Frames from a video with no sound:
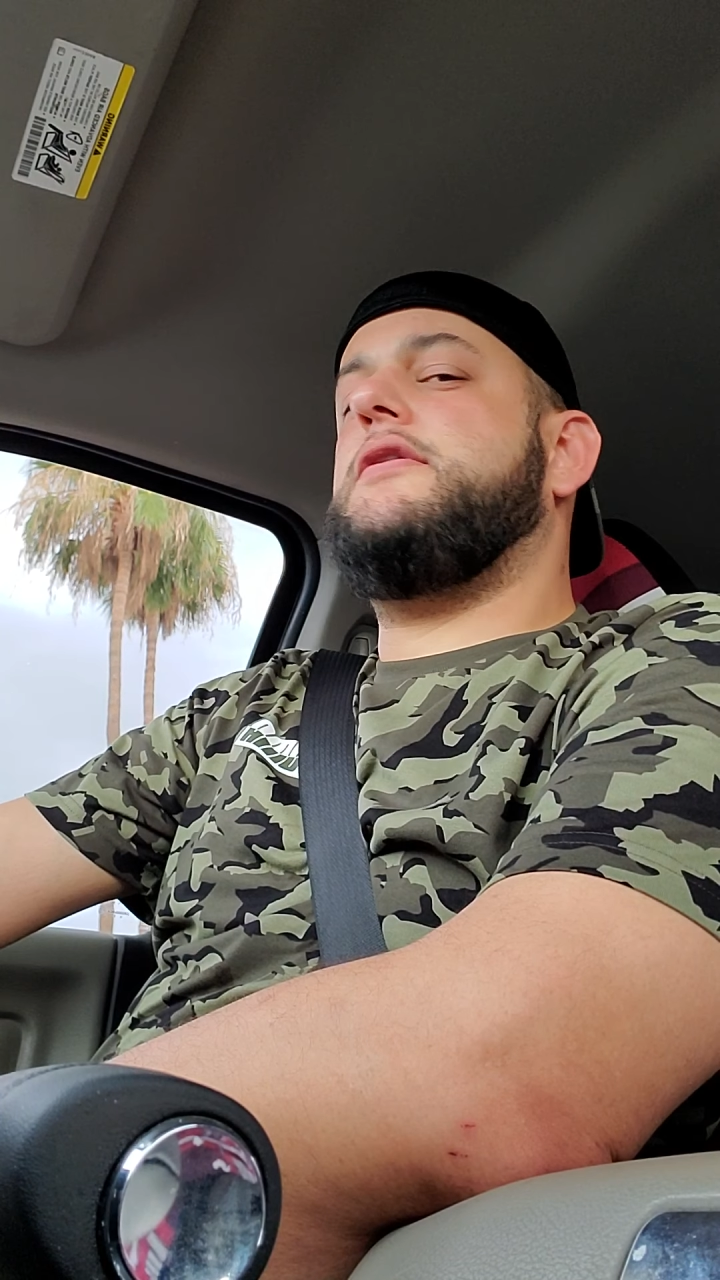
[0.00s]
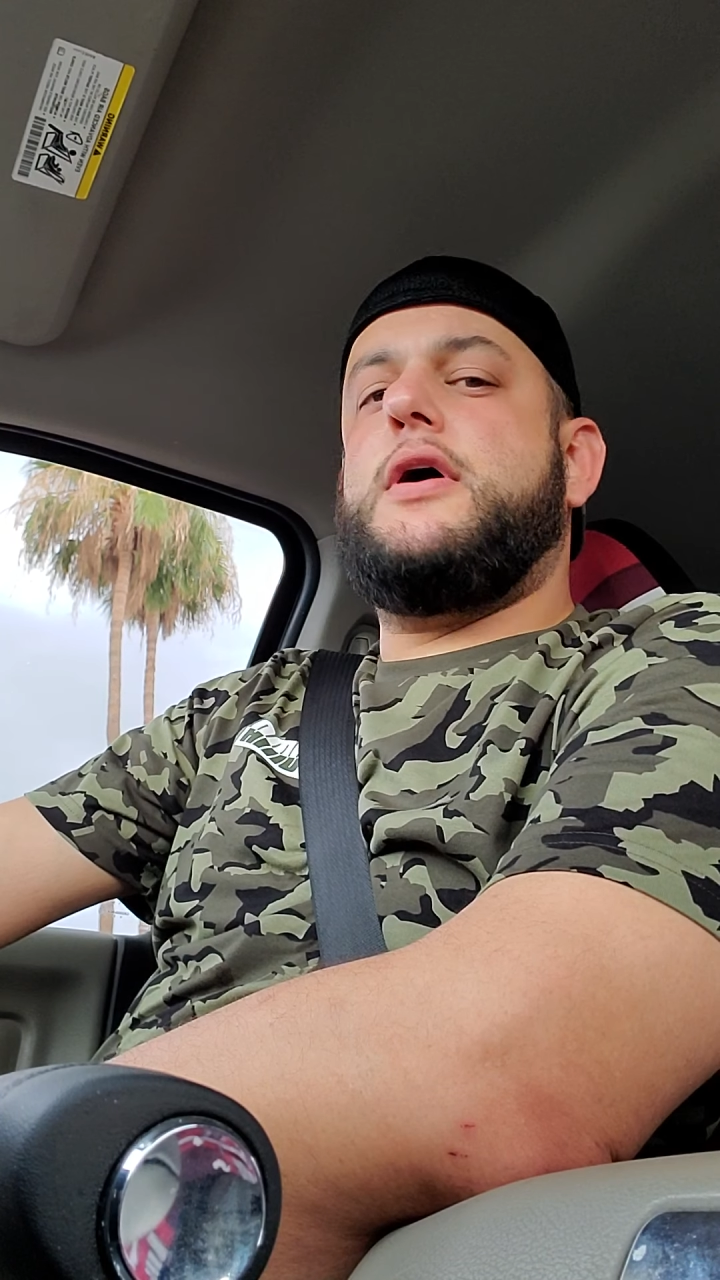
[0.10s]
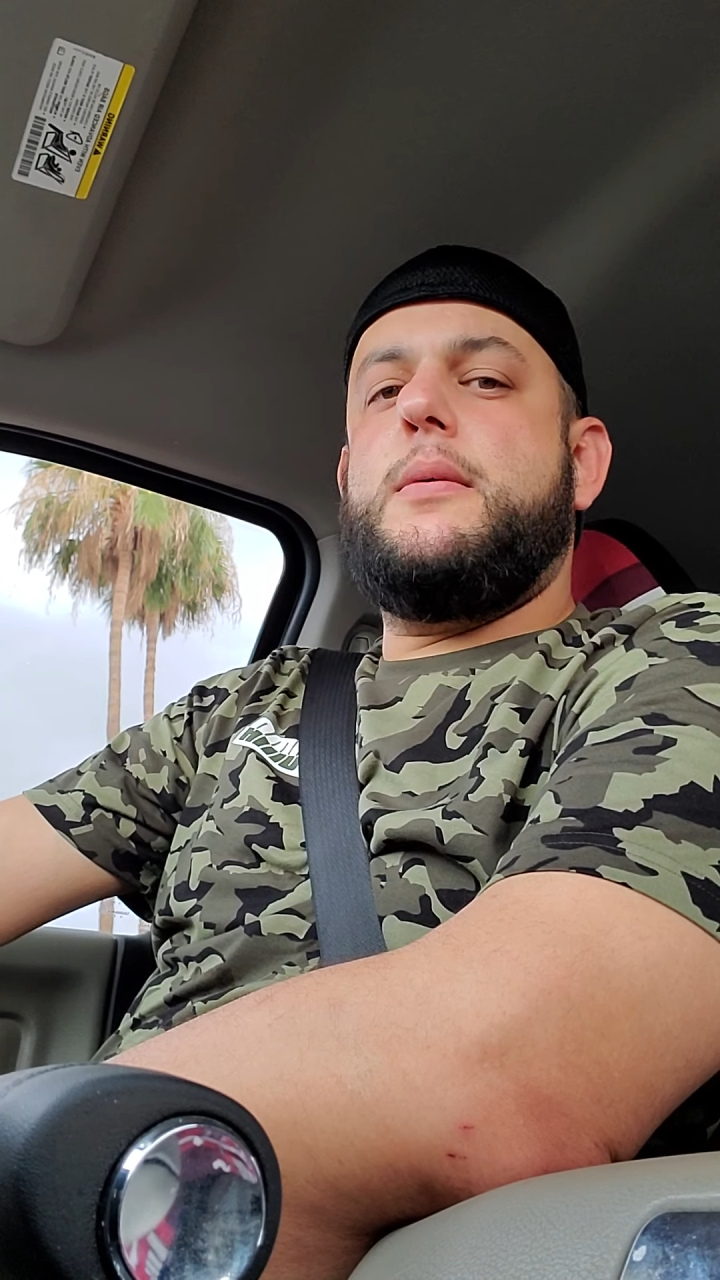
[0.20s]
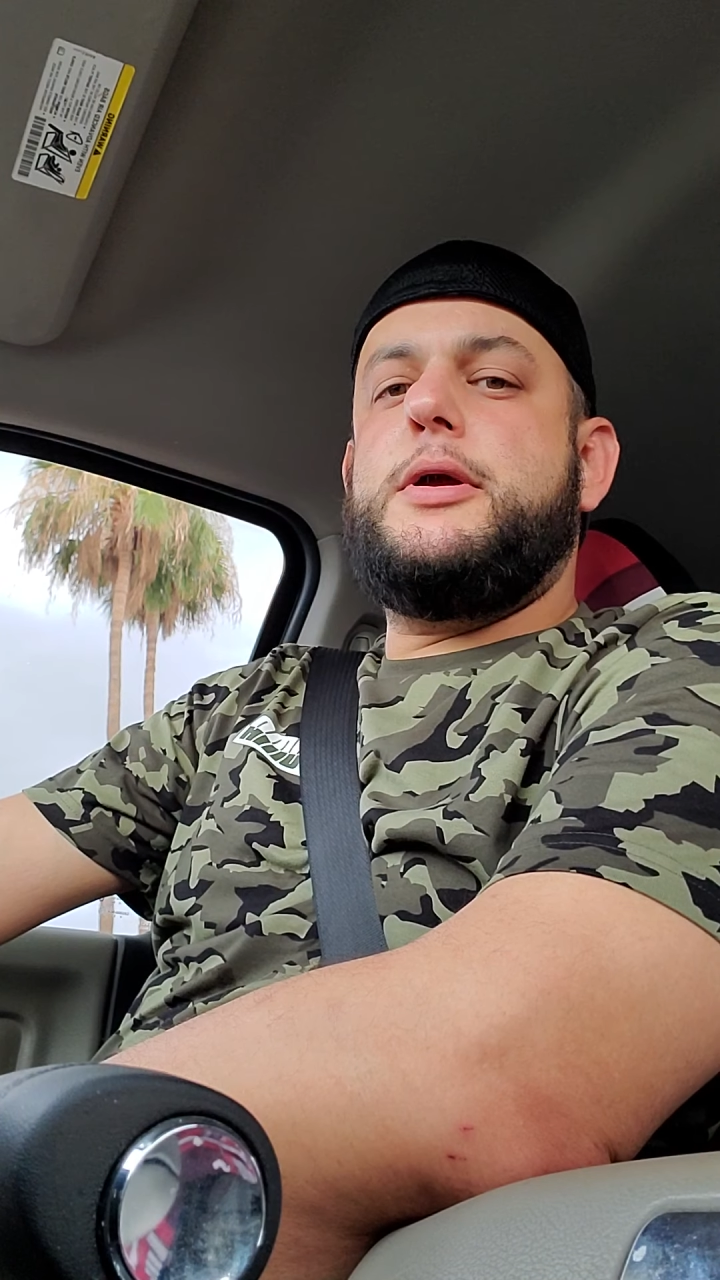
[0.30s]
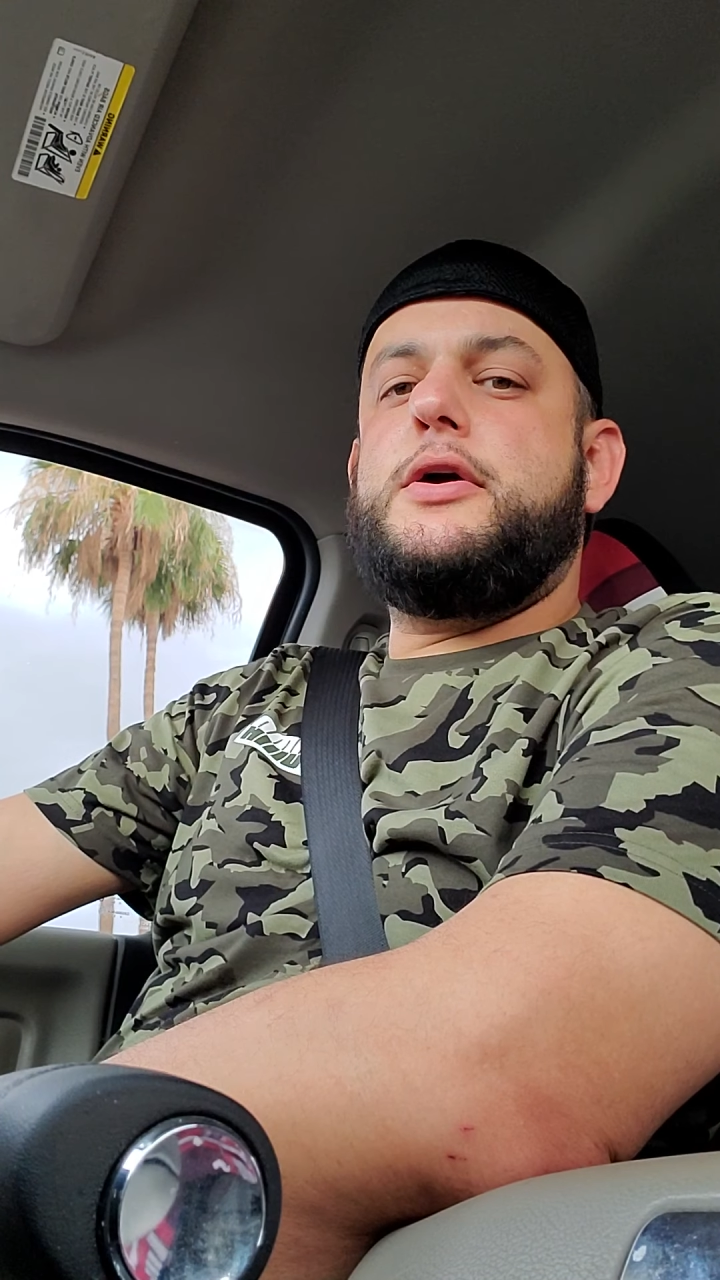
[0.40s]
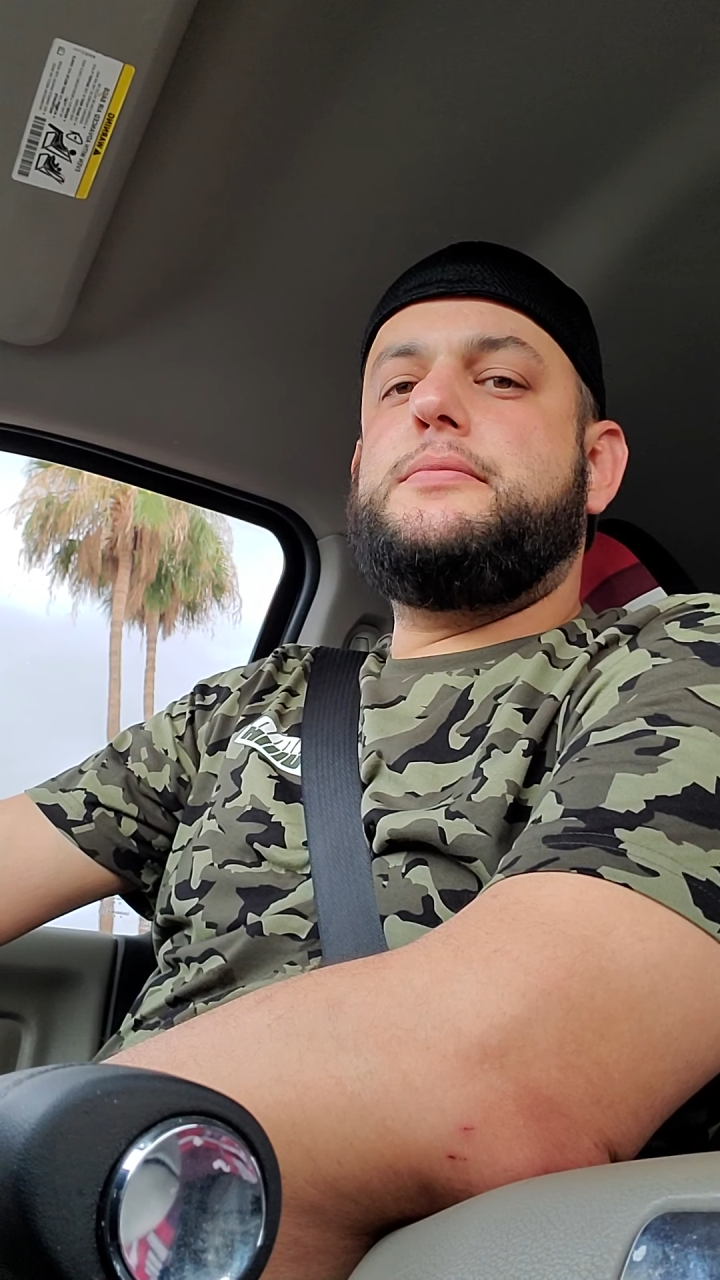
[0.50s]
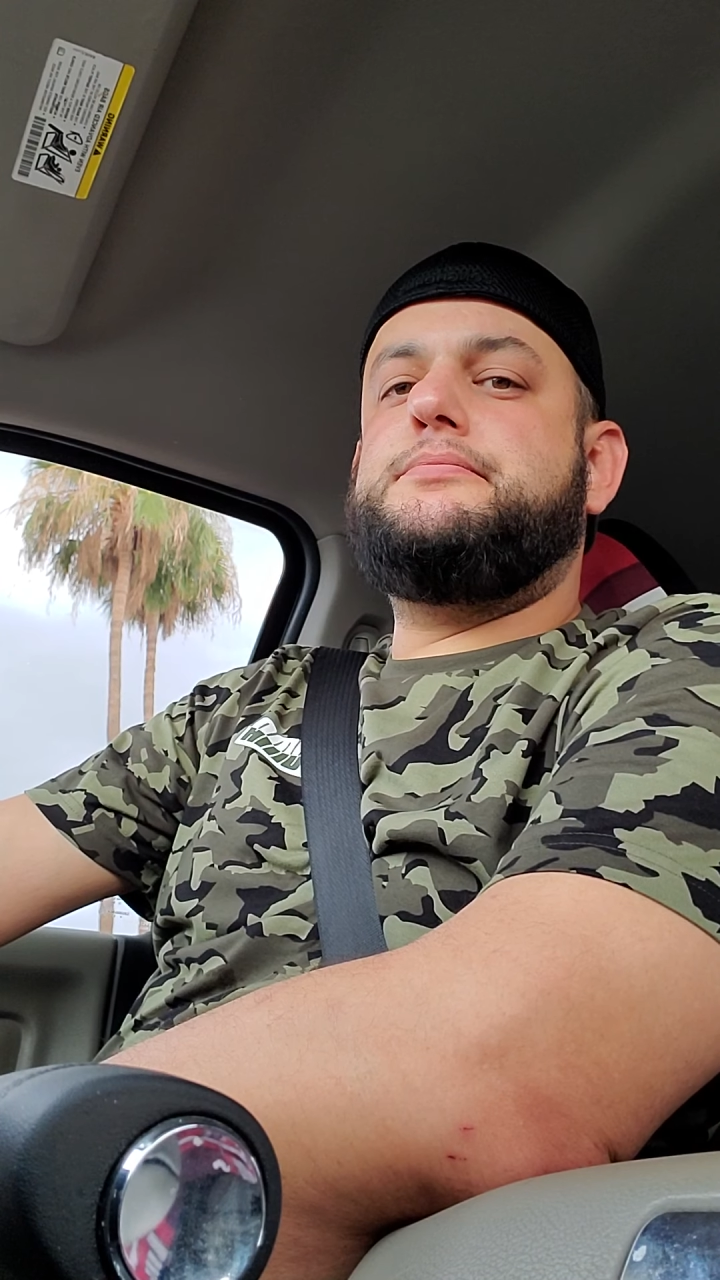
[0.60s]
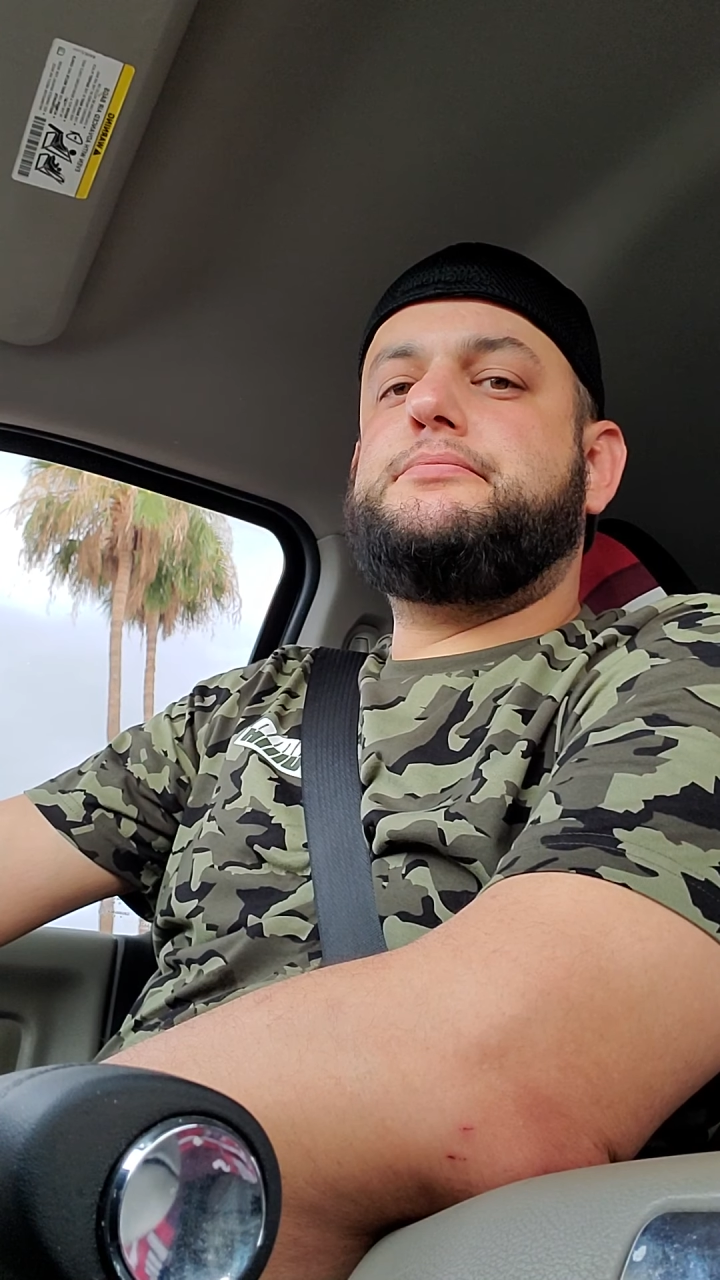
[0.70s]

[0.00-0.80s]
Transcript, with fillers: to come here